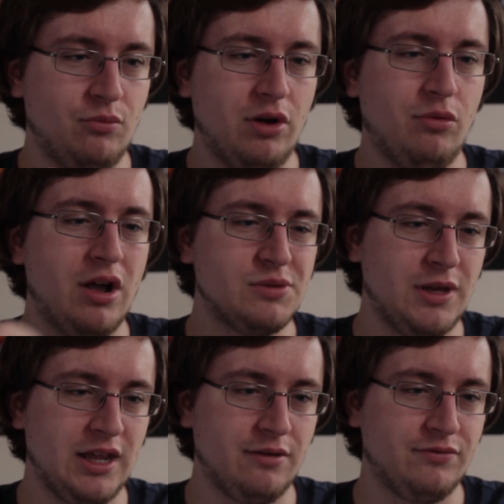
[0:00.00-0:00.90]
whilst
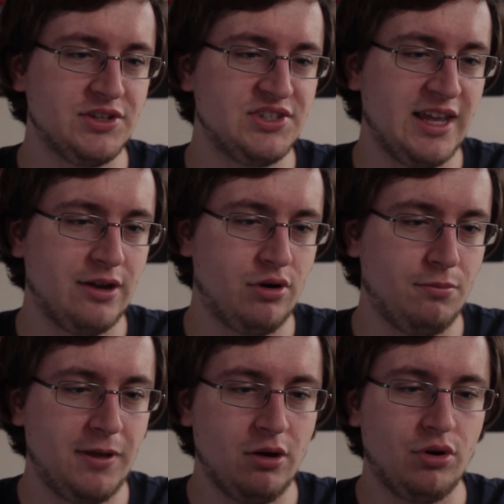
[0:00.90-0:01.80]
peeling off the sticker,
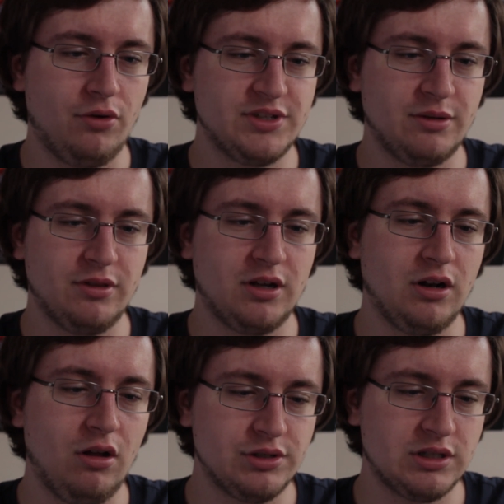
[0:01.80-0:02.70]
it peeled off some of the
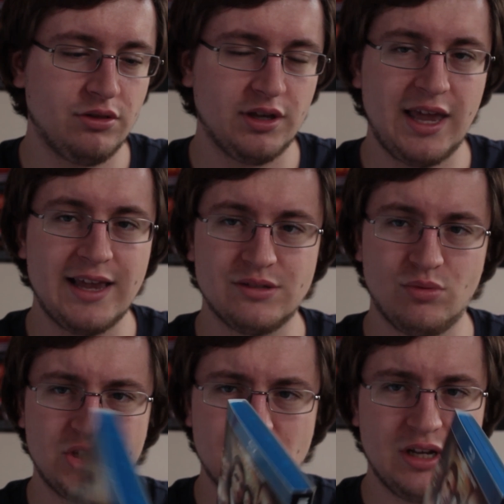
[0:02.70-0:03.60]
gloss on the case,
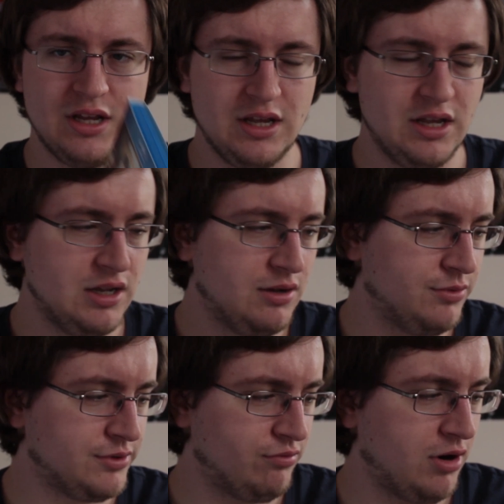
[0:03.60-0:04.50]
which
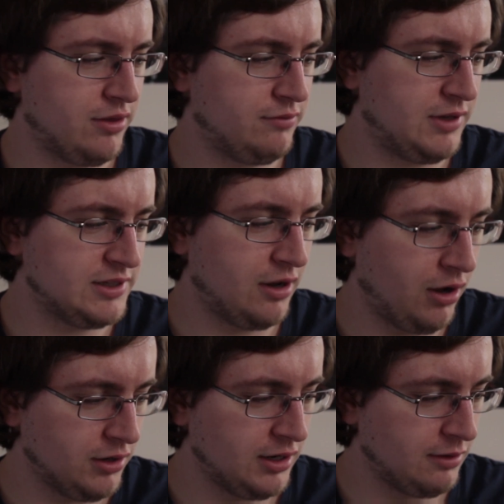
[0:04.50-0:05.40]
was rather
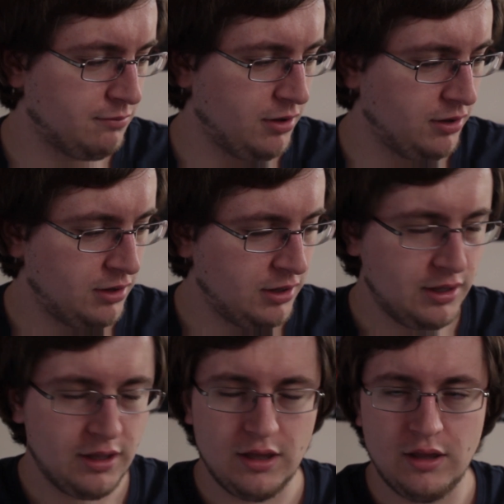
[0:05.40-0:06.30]
disheartening, but
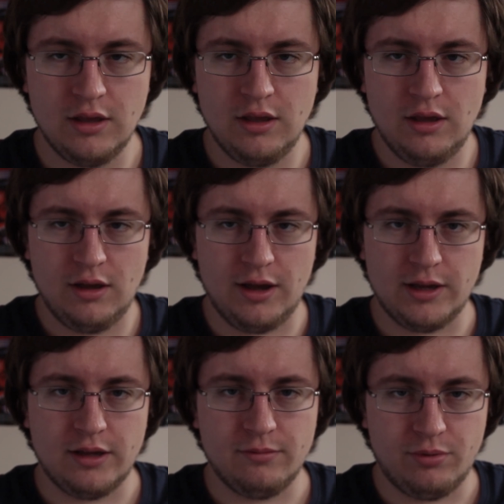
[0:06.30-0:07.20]
I
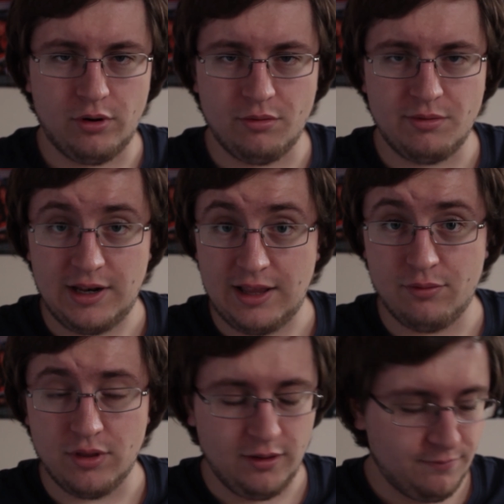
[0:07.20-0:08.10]
can probably
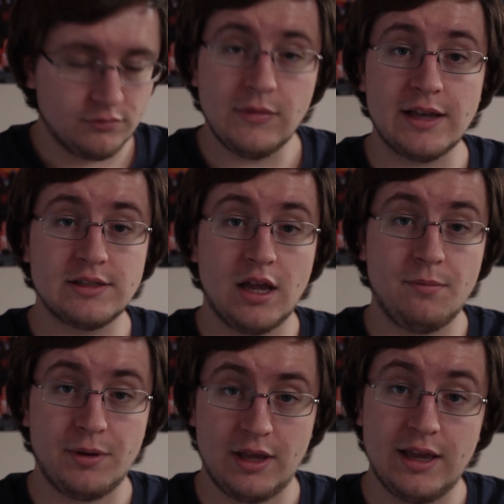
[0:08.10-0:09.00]
live with it. Next
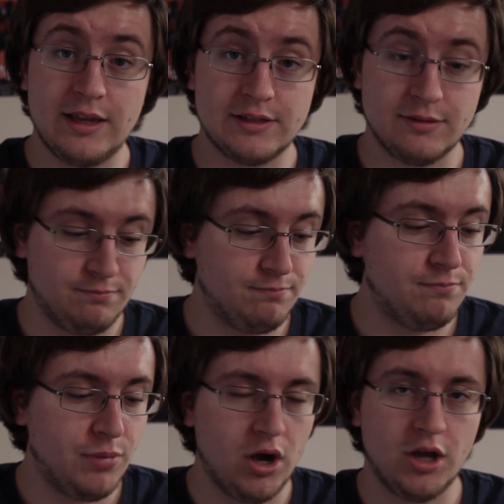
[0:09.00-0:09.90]
up is
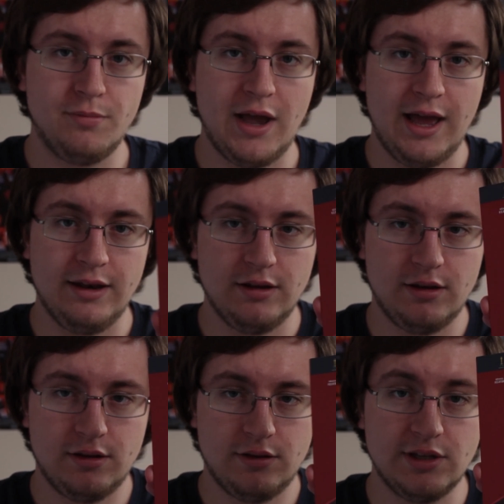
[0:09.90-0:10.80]
Birdman.
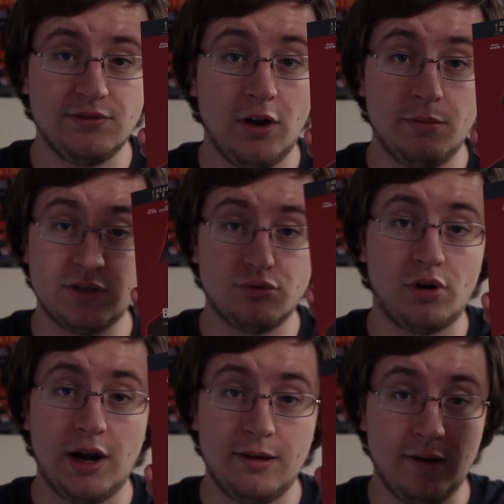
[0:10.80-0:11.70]
This film is
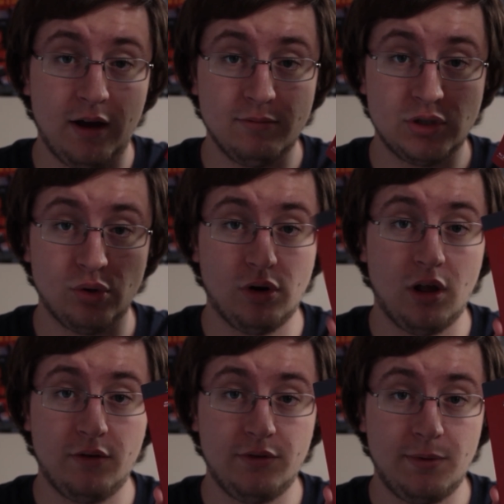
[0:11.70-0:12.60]
great. I'm sure a
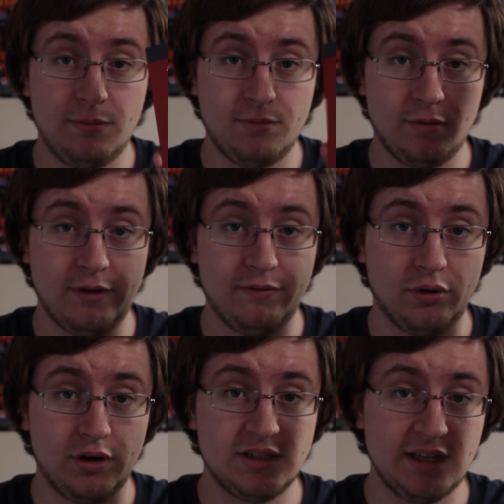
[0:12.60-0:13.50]
lot of you people have
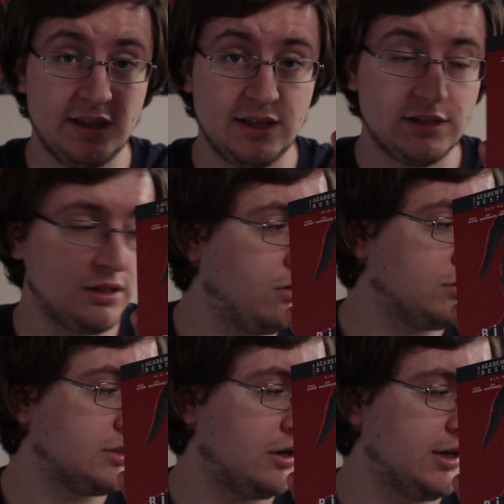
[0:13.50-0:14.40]
already seen this
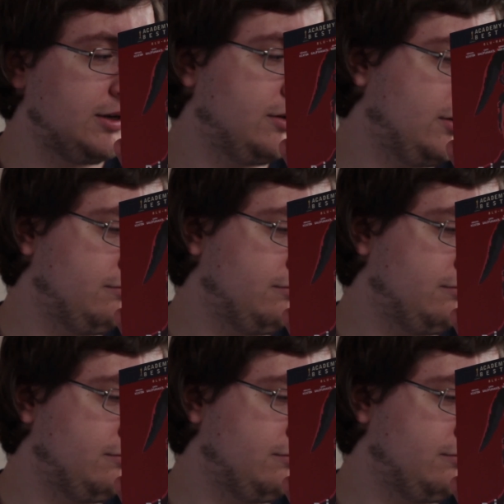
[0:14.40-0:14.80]
alongside